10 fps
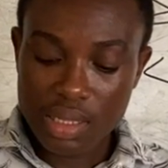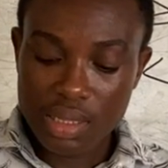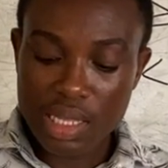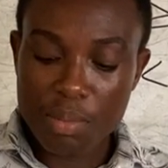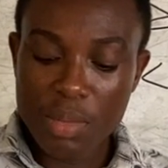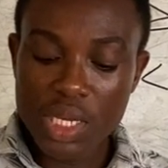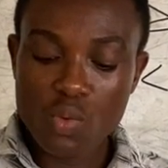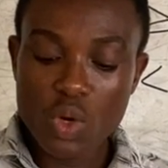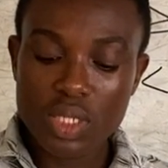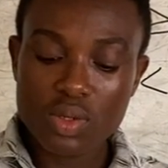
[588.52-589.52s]
the mean
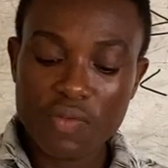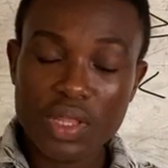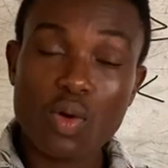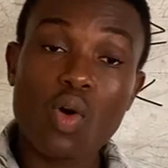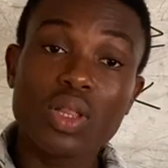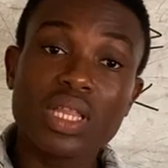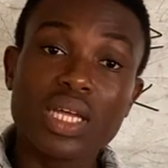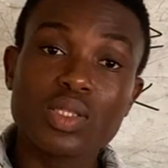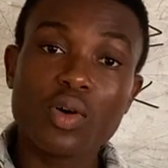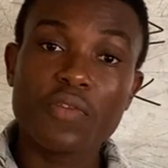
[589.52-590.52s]
weight of the
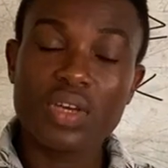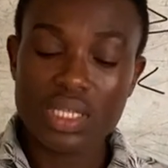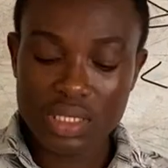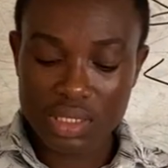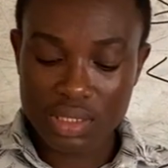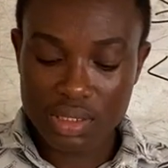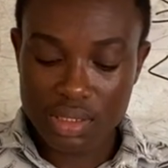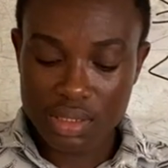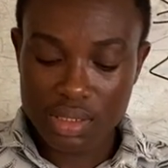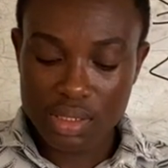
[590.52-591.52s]
content of its
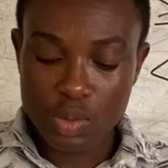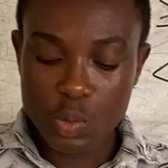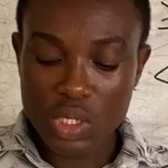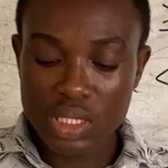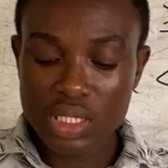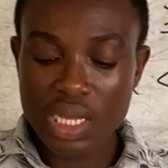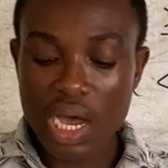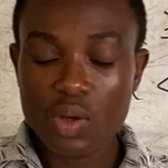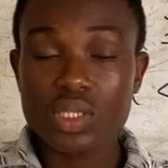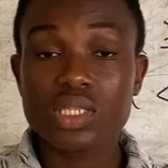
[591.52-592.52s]

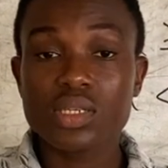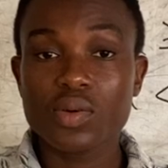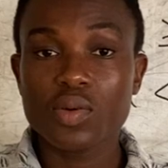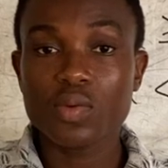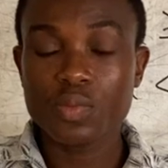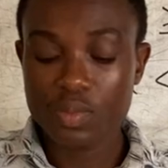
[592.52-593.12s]
20-ounce cereal